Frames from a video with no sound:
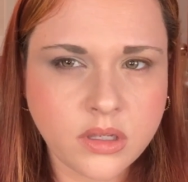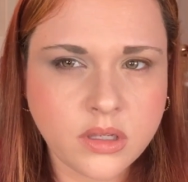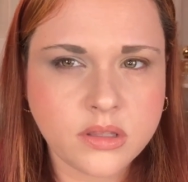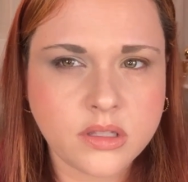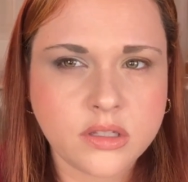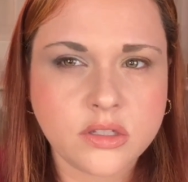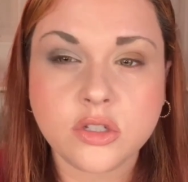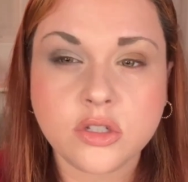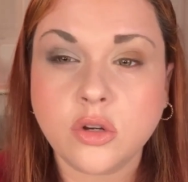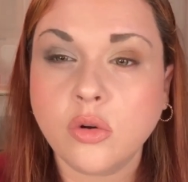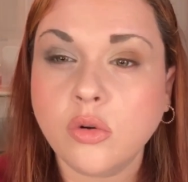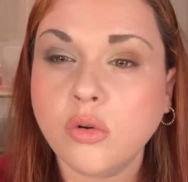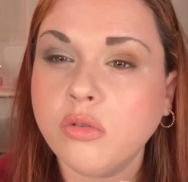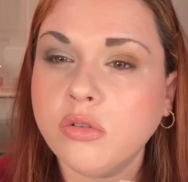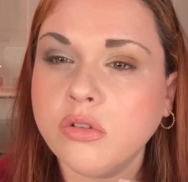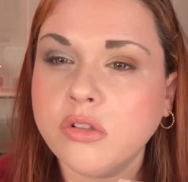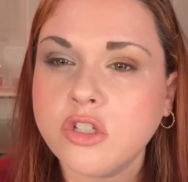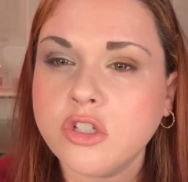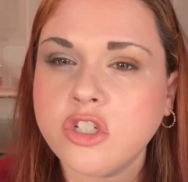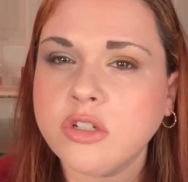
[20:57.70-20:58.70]
this
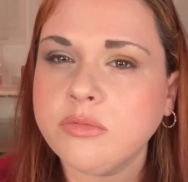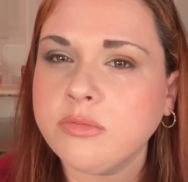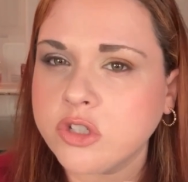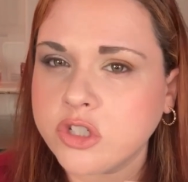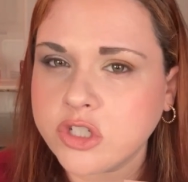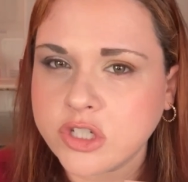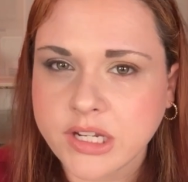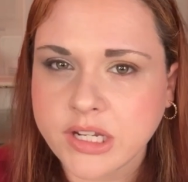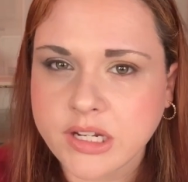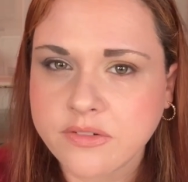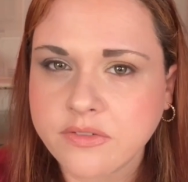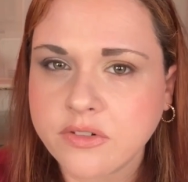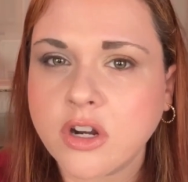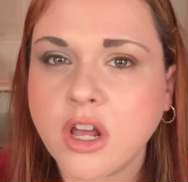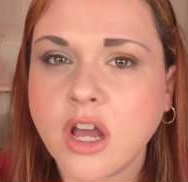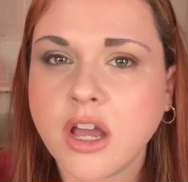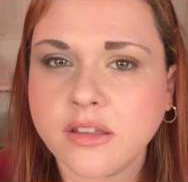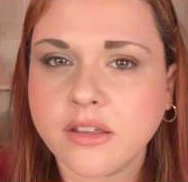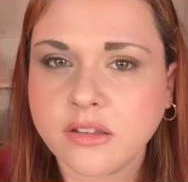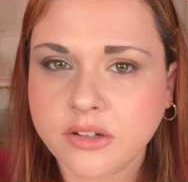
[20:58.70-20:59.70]
gold shimmer shade for an
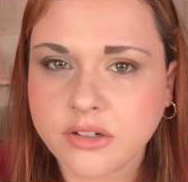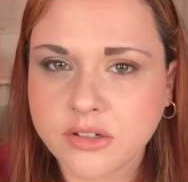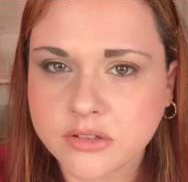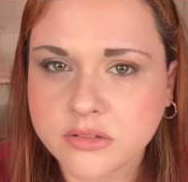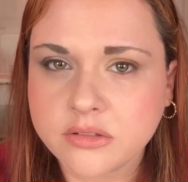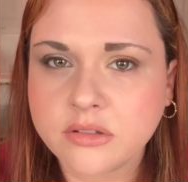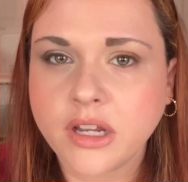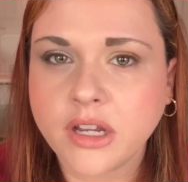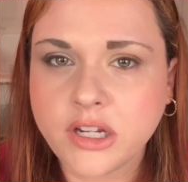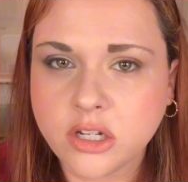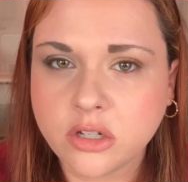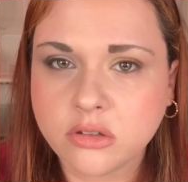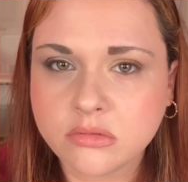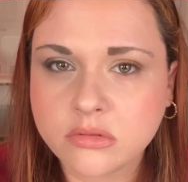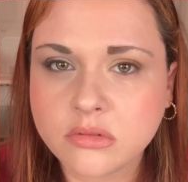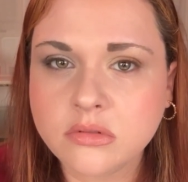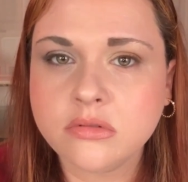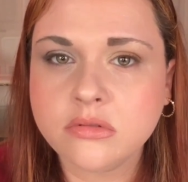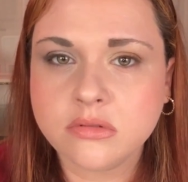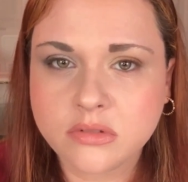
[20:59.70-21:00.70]
eyeliner. I know,
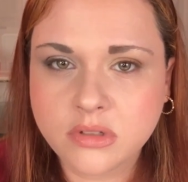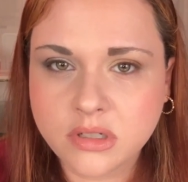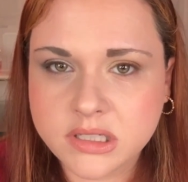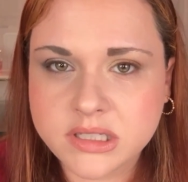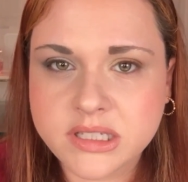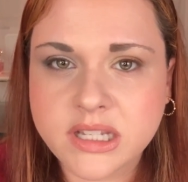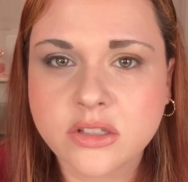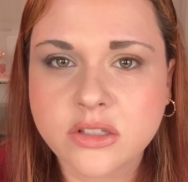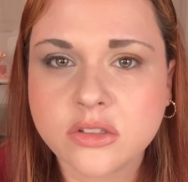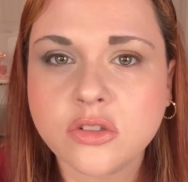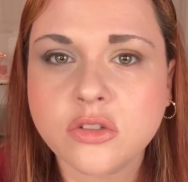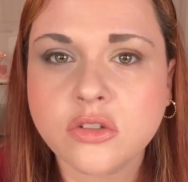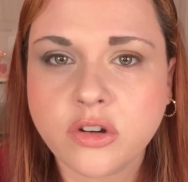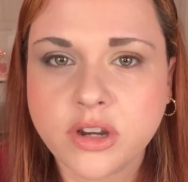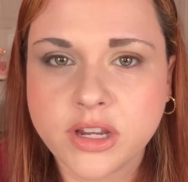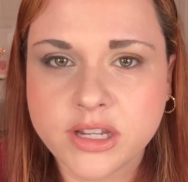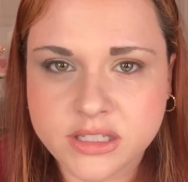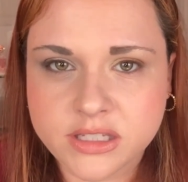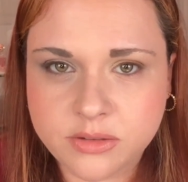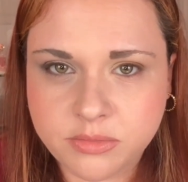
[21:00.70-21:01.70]
sounds a little
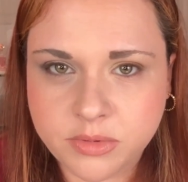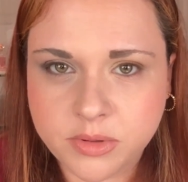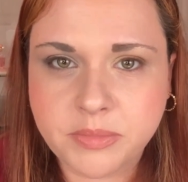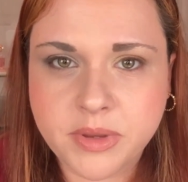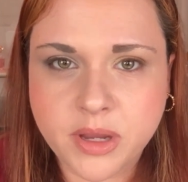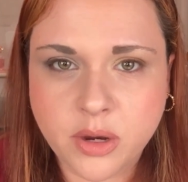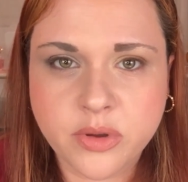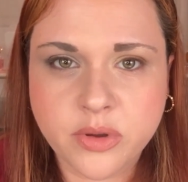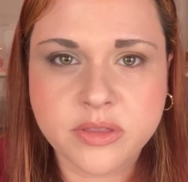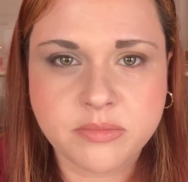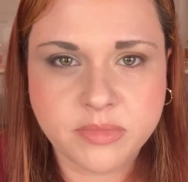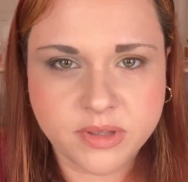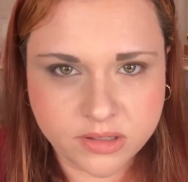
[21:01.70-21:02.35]
crazy, but bear with me.